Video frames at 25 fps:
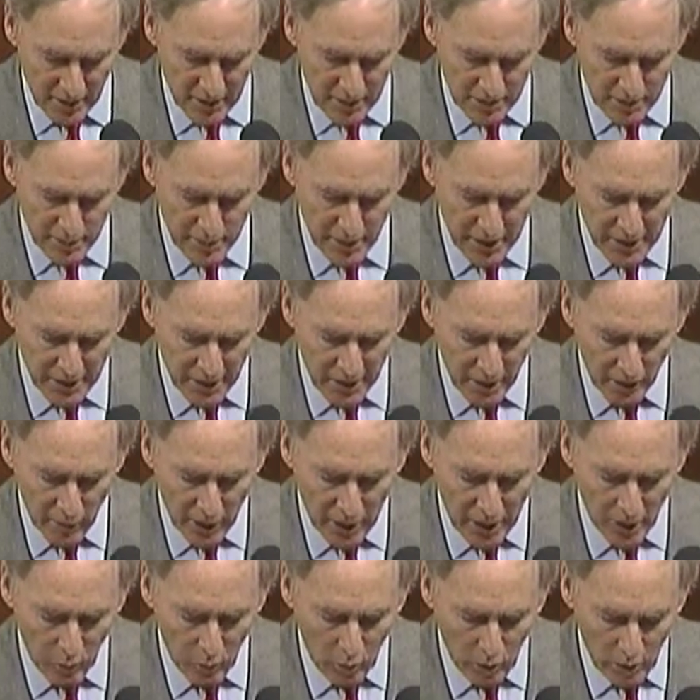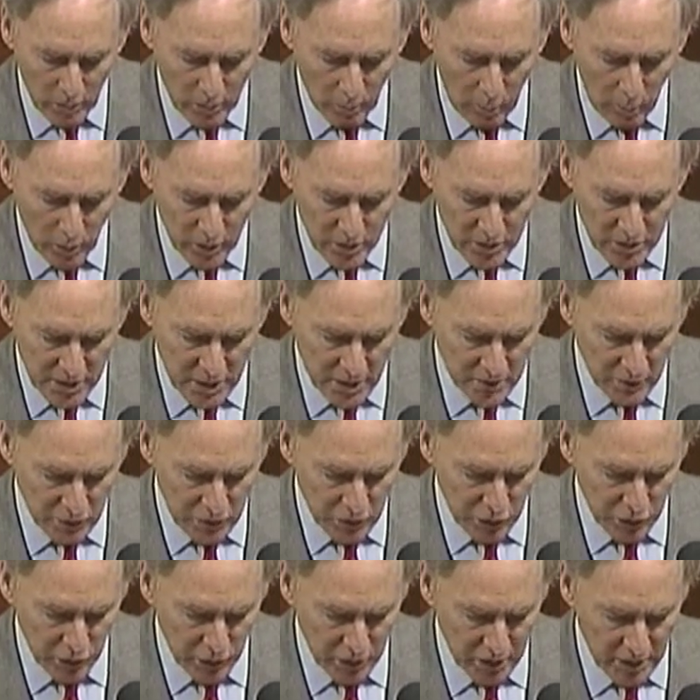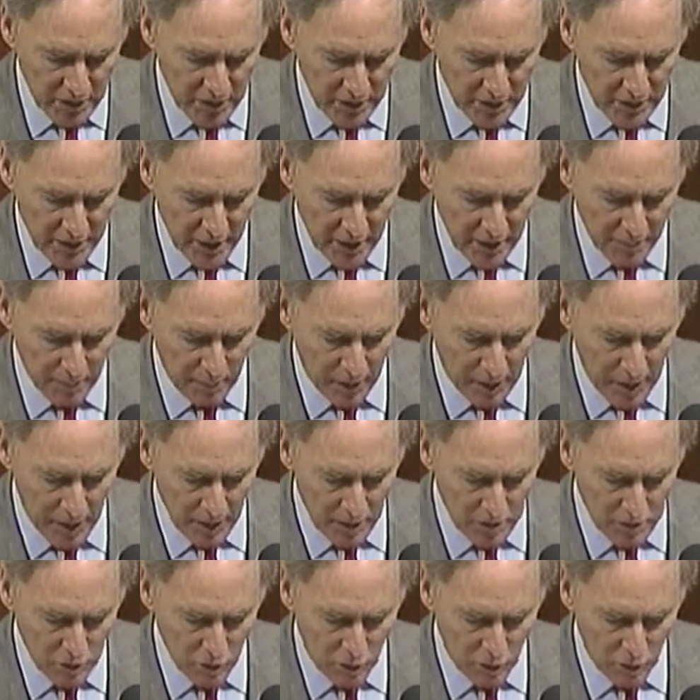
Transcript: spending around $1.7 trillion to take bonds